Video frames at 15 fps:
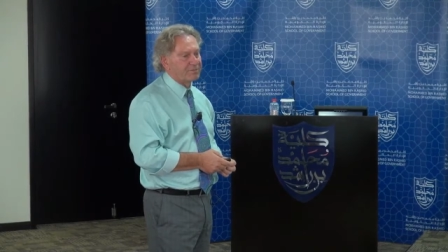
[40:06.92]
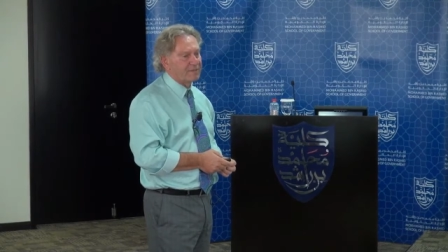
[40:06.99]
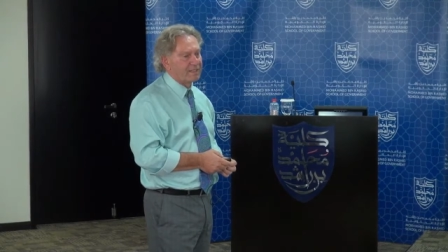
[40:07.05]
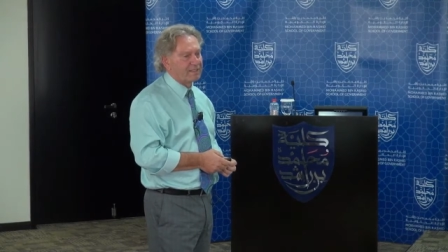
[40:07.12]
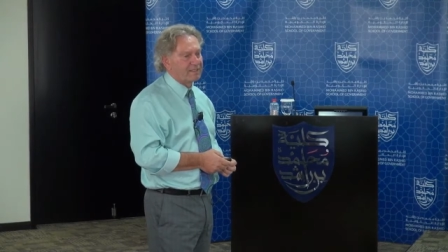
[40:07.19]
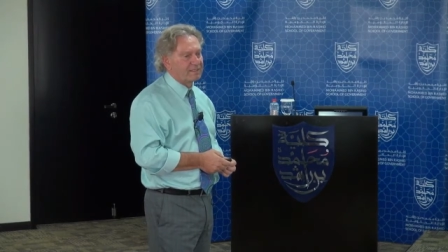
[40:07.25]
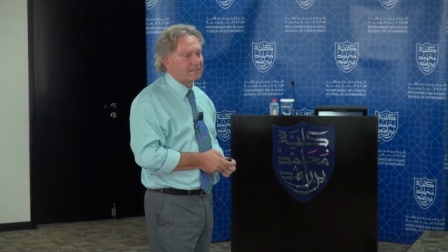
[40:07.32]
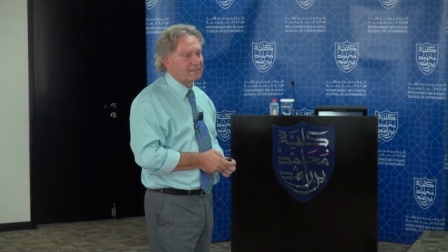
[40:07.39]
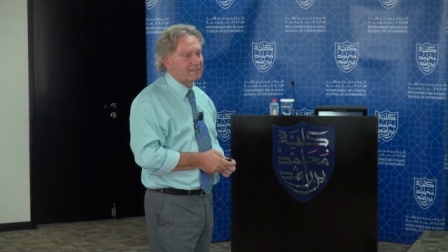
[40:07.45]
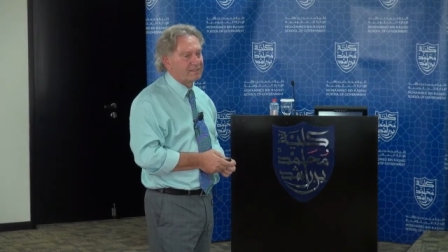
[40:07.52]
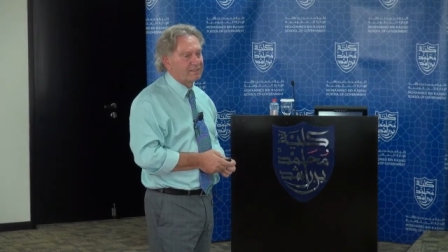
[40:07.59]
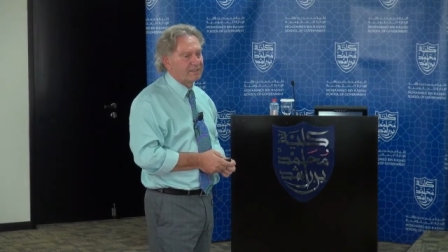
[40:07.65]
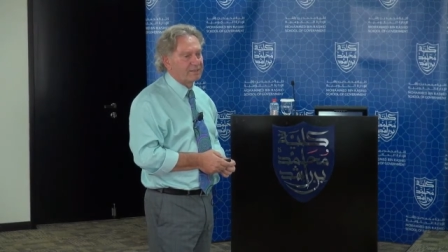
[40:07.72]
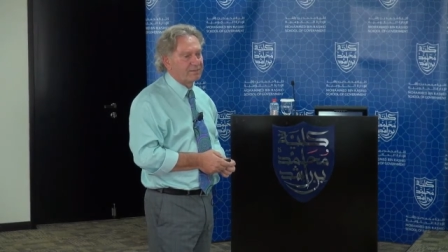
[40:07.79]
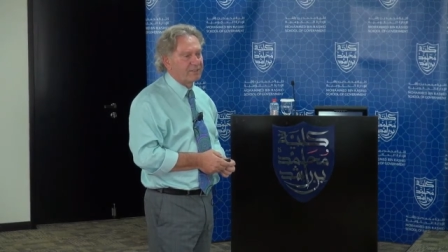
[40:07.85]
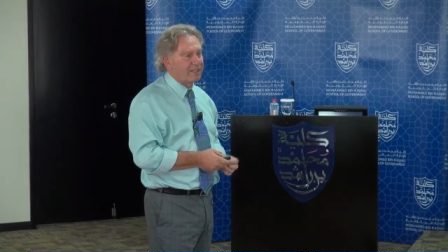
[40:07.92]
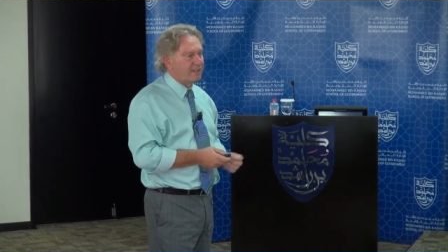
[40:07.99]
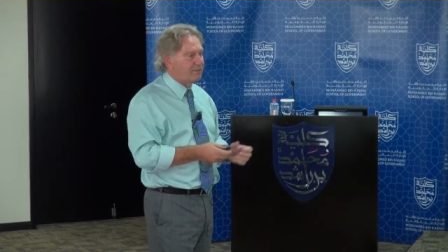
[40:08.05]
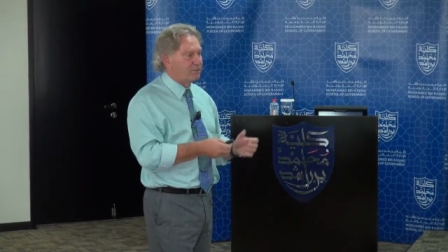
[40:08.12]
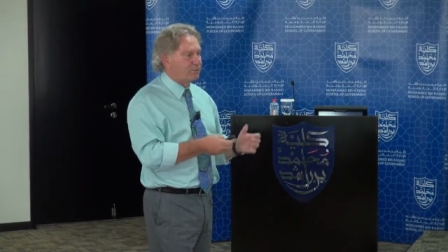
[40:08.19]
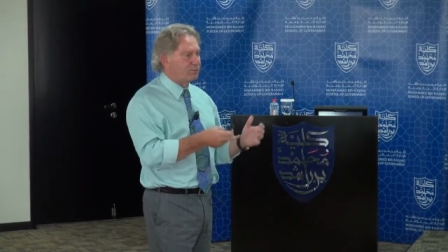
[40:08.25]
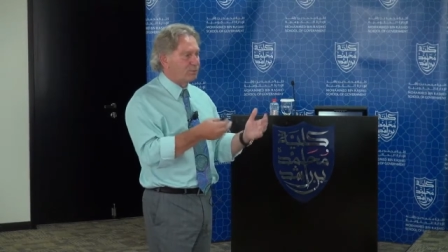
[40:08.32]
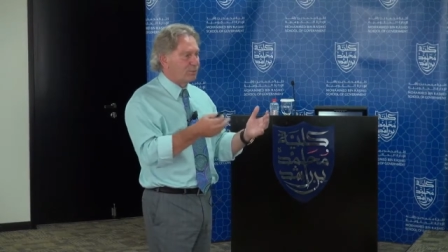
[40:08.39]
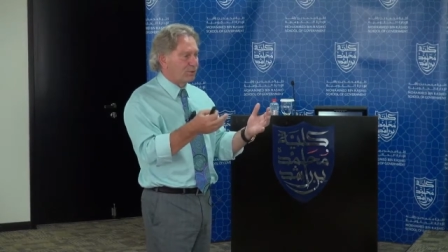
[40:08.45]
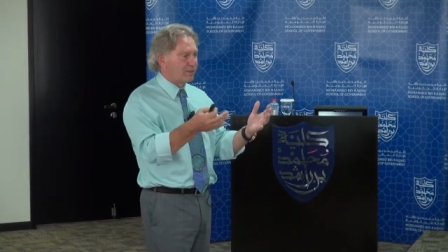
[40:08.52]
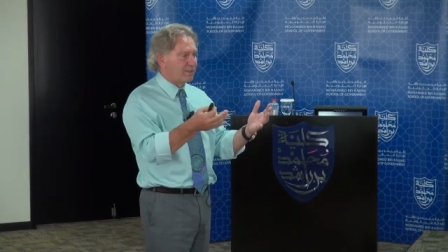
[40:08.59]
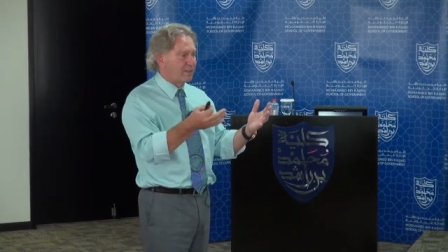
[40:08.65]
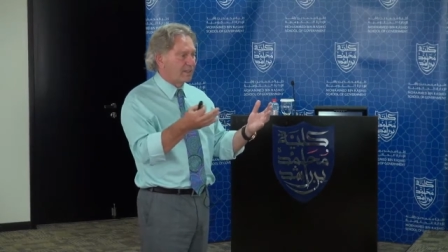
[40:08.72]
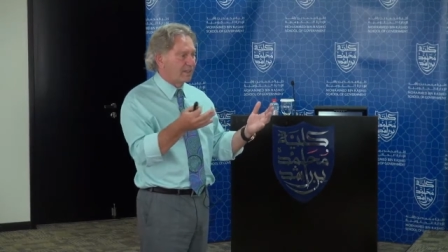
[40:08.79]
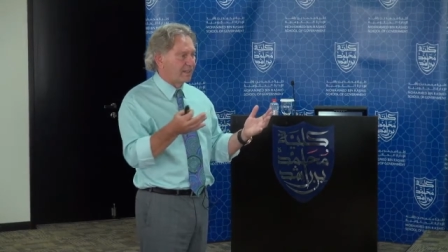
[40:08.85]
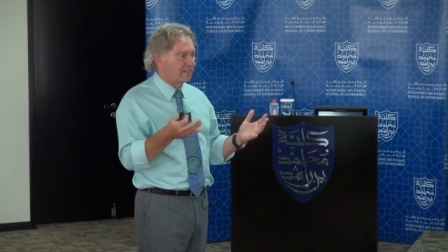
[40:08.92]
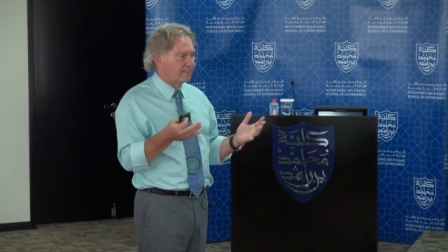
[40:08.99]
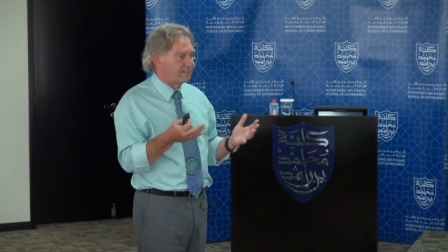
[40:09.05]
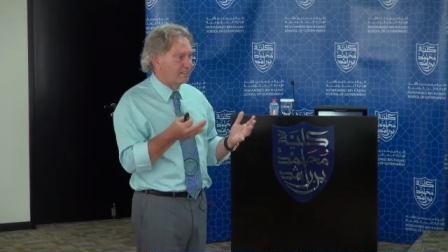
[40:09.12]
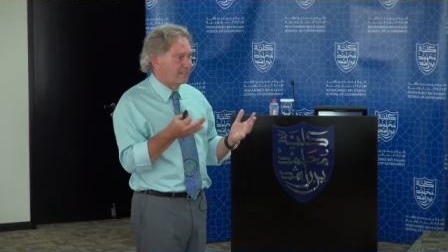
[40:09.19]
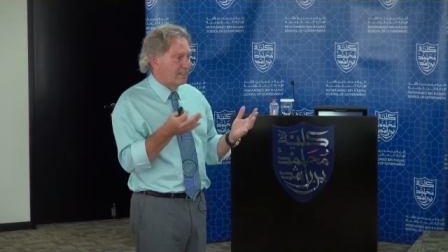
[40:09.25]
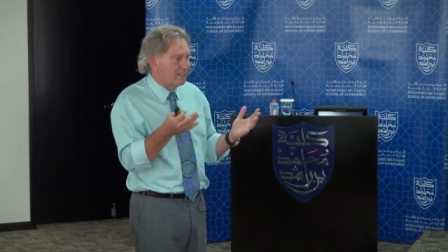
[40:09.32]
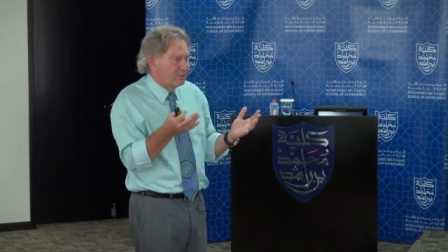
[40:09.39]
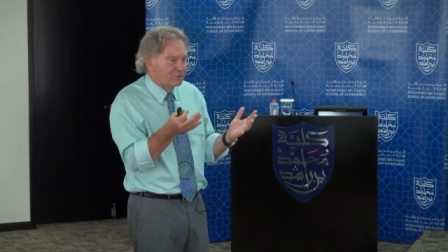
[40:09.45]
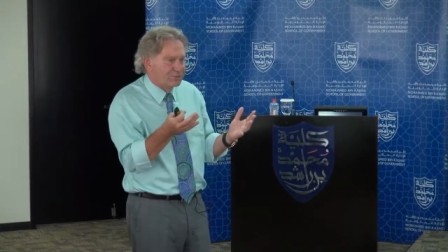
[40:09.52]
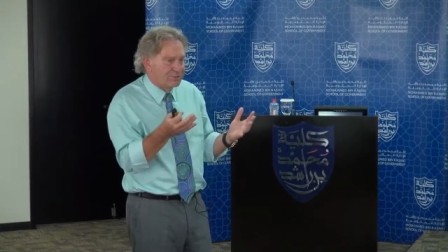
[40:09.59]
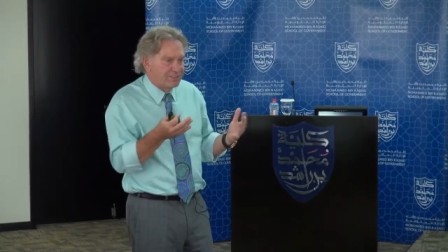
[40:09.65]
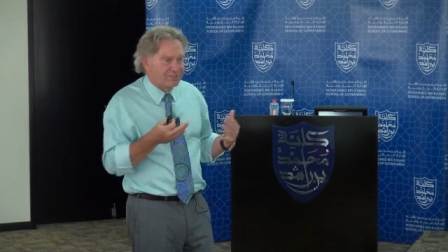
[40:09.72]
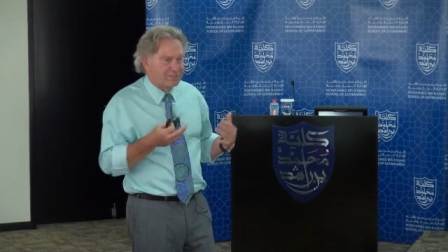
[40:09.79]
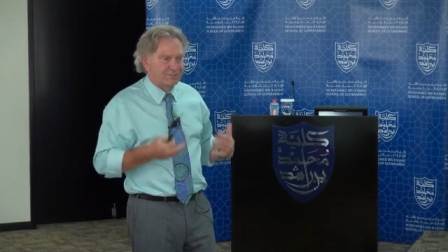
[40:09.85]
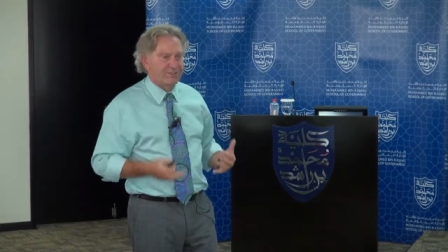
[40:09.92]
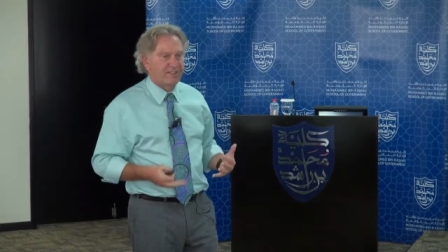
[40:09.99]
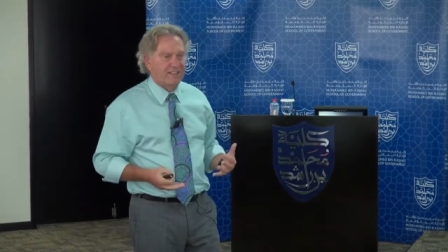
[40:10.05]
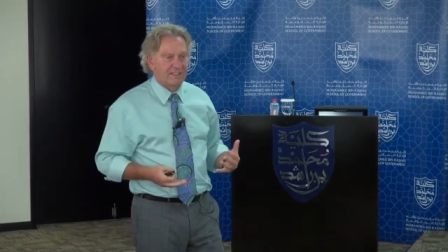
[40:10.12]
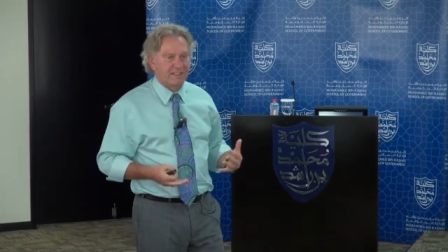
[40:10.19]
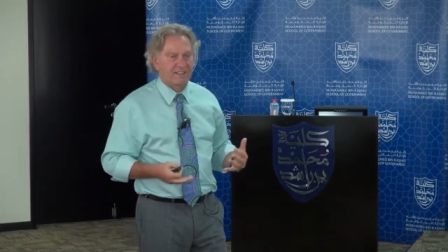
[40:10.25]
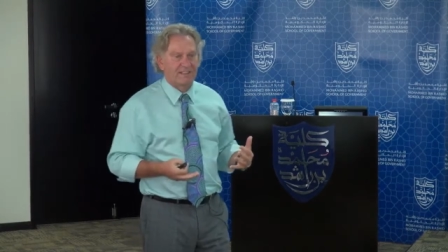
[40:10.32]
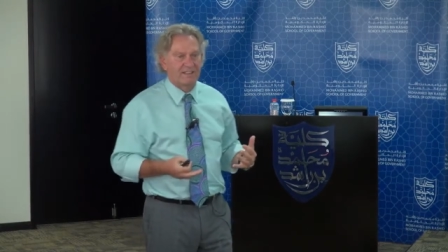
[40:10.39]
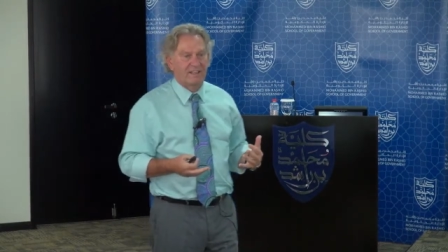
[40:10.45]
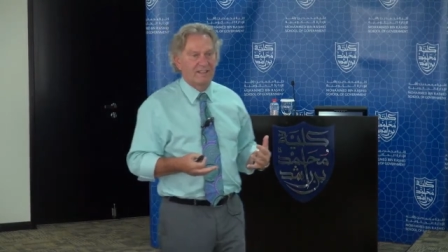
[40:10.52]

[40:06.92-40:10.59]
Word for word: And that's, uh, we have to work as industries together.